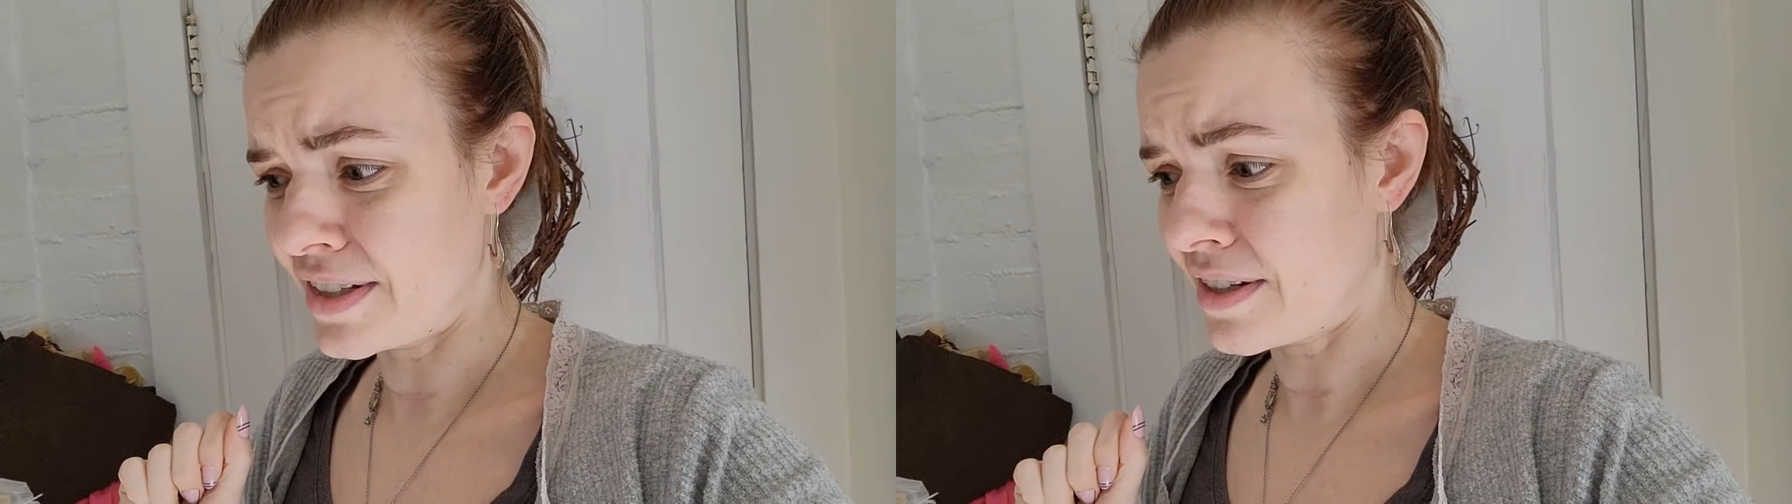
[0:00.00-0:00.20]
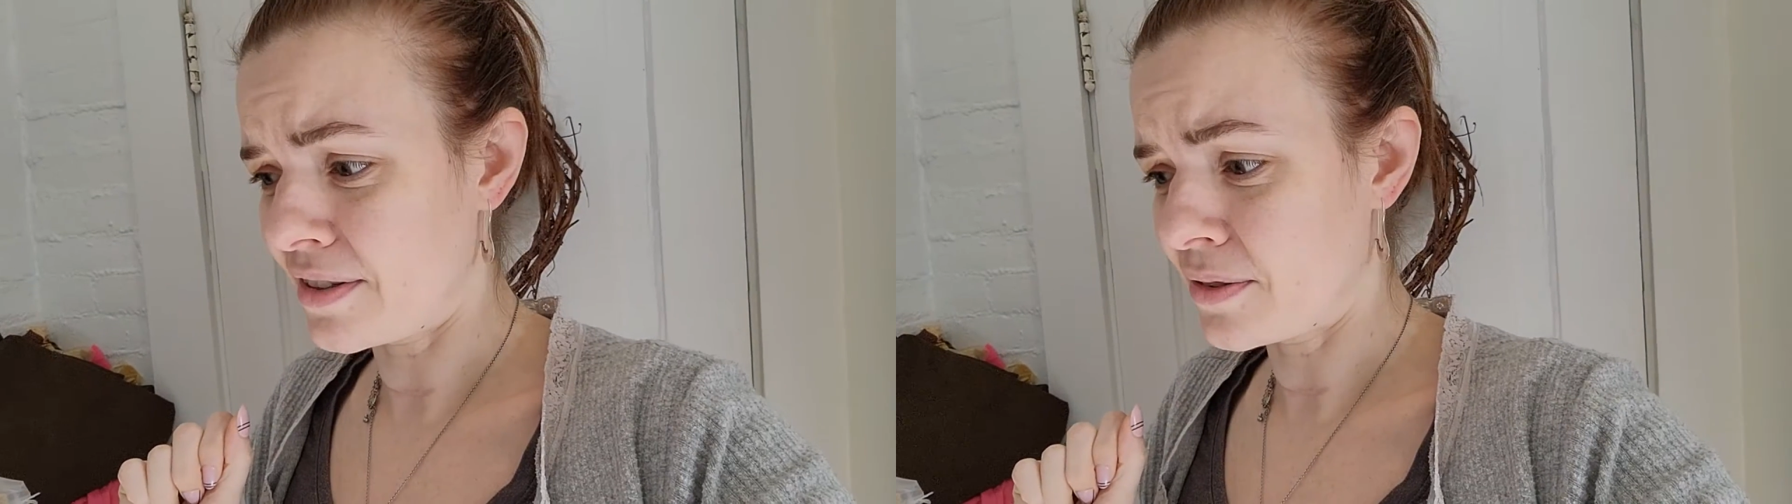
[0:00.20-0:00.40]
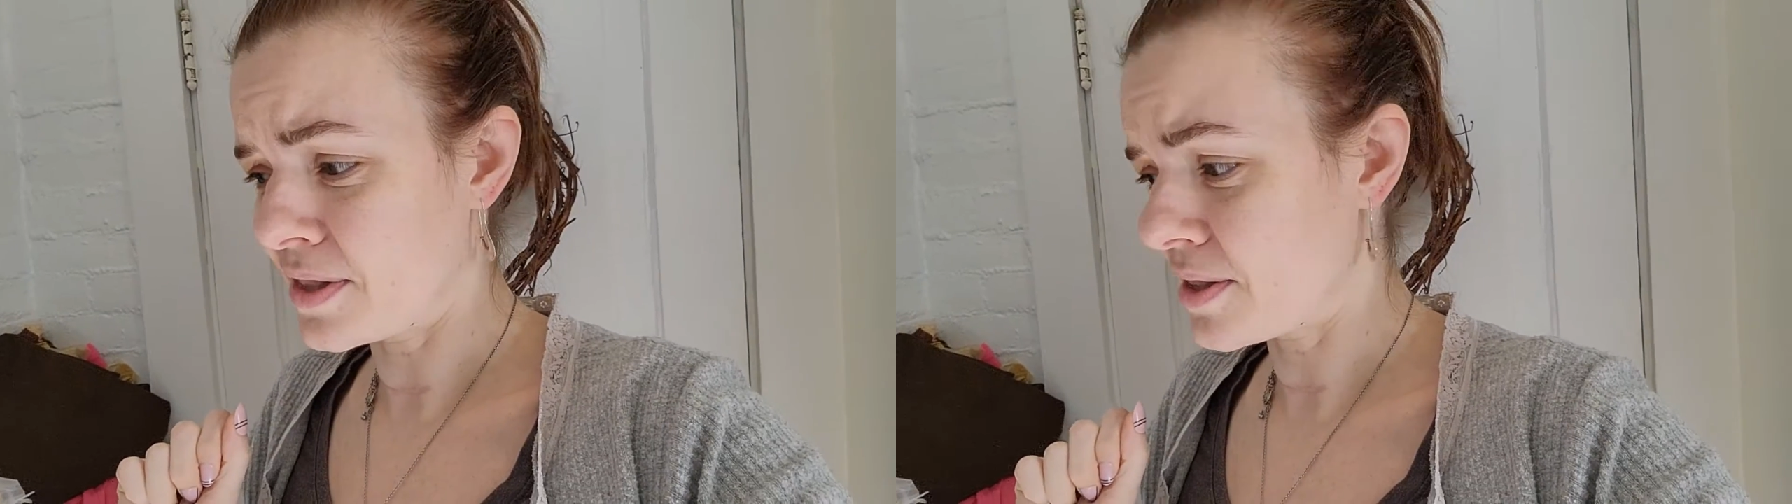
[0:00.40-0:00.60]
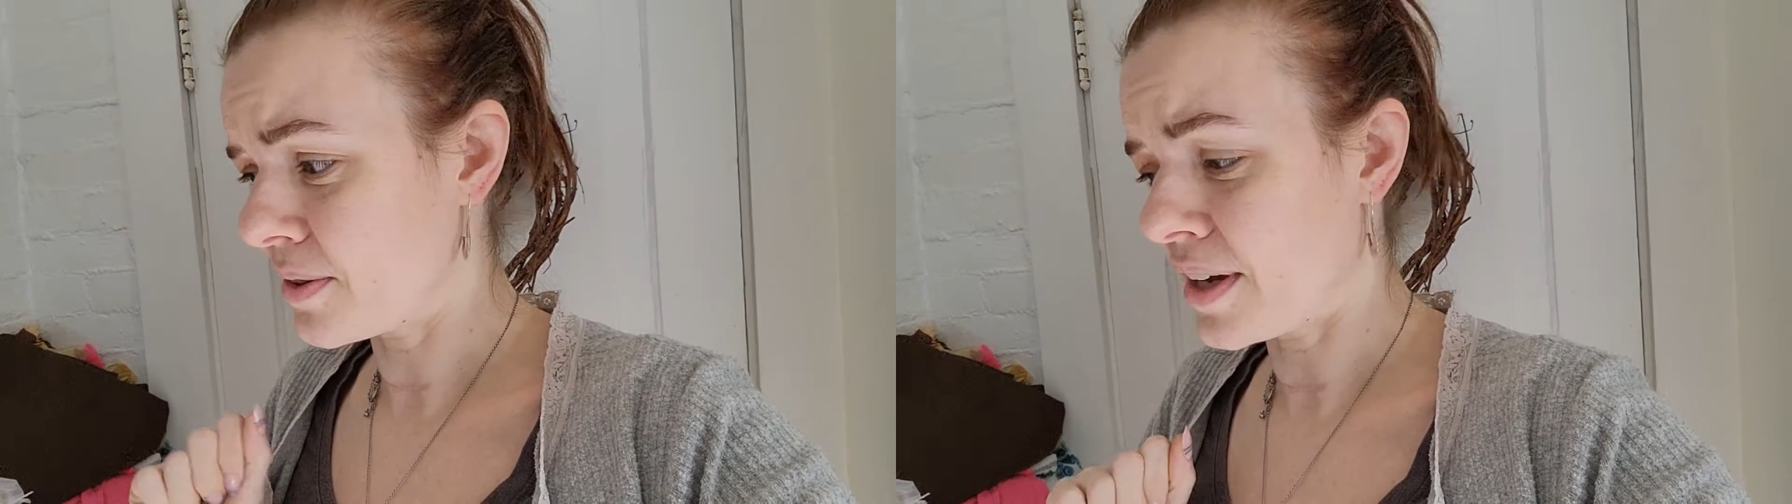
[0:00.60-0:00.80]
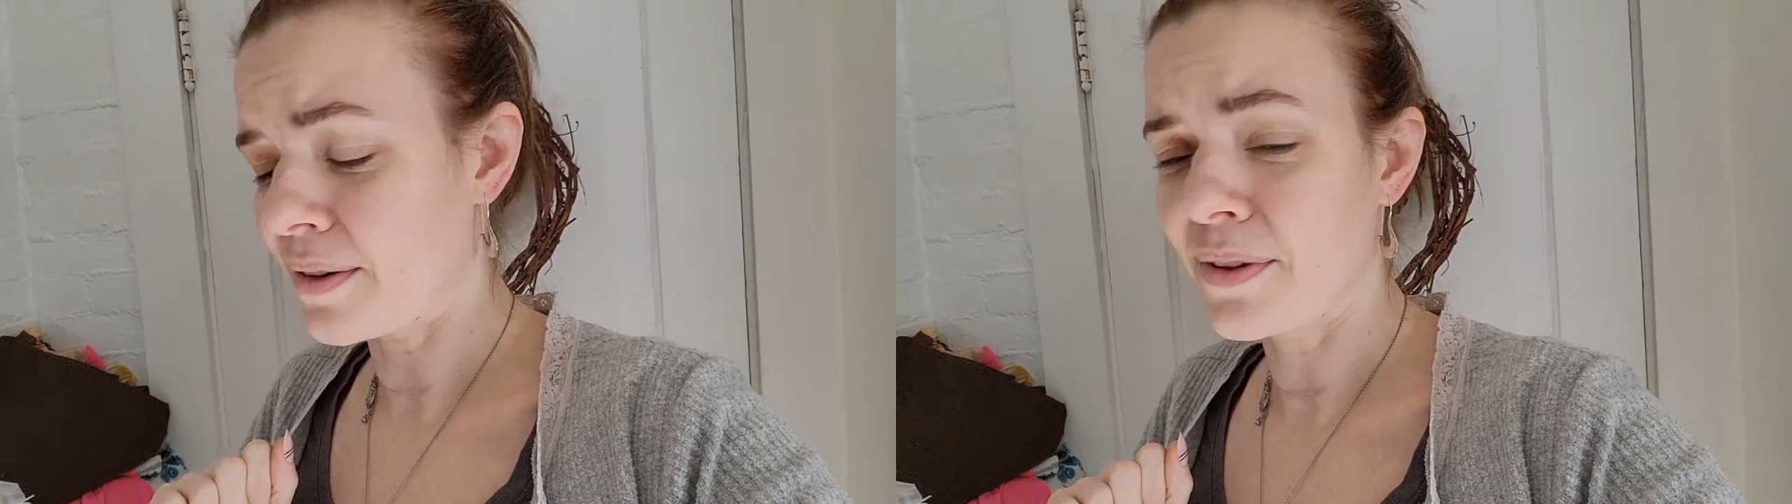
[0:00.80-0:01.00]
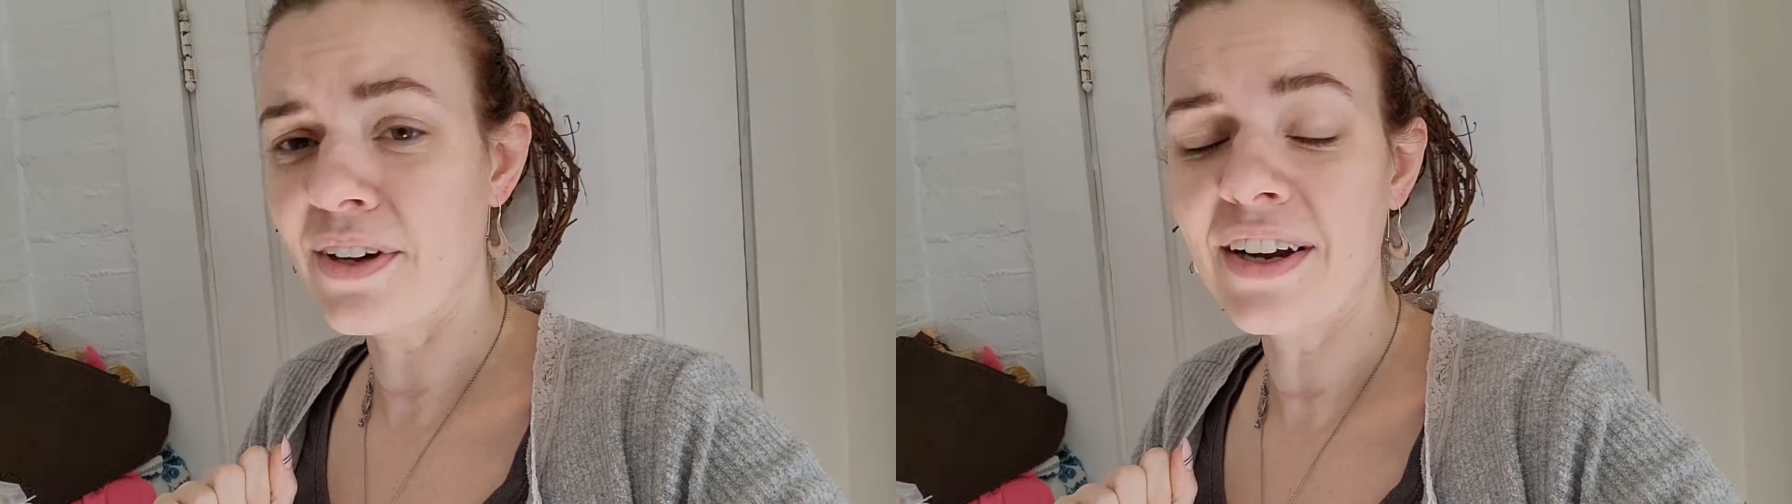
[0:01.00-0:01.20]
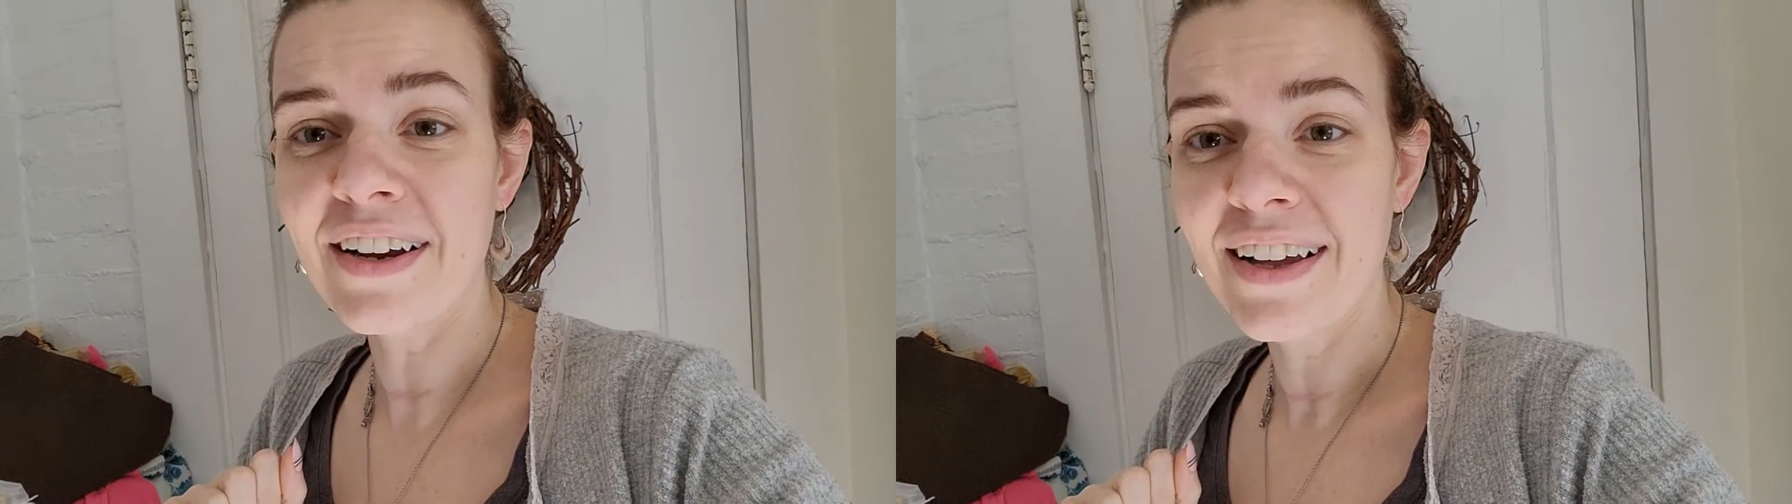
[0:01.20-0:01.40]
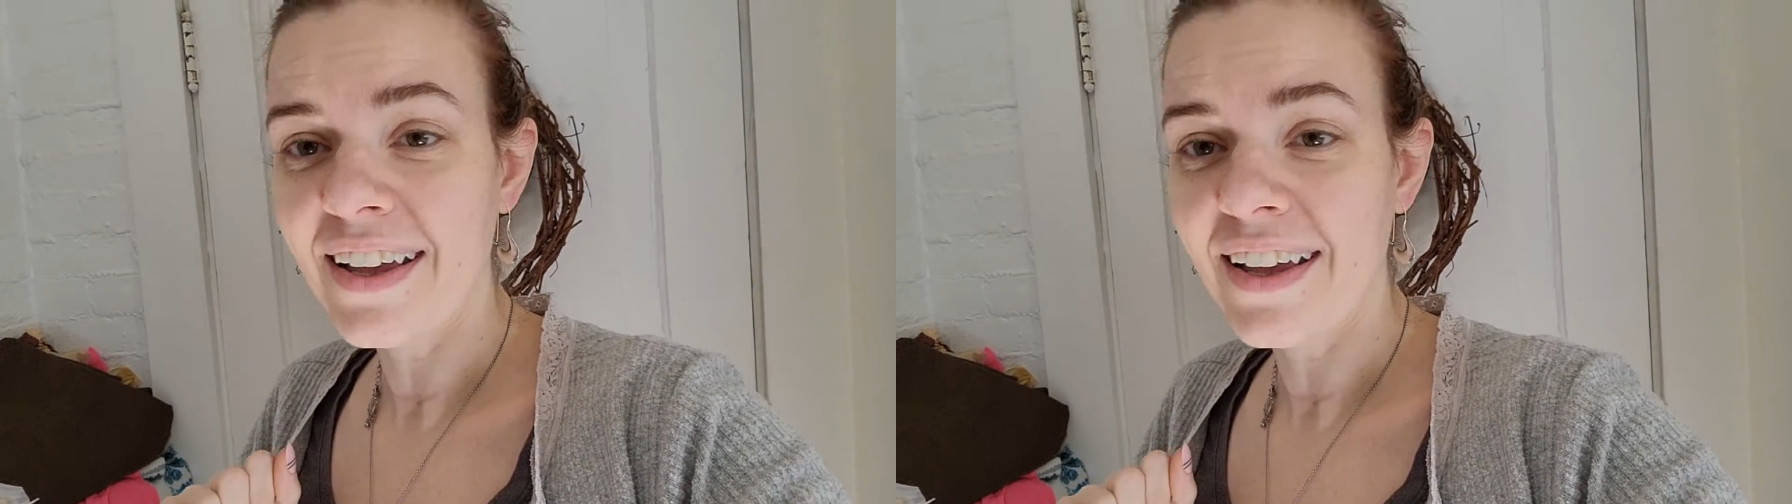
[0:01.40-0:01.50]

I don't know what's going on with her.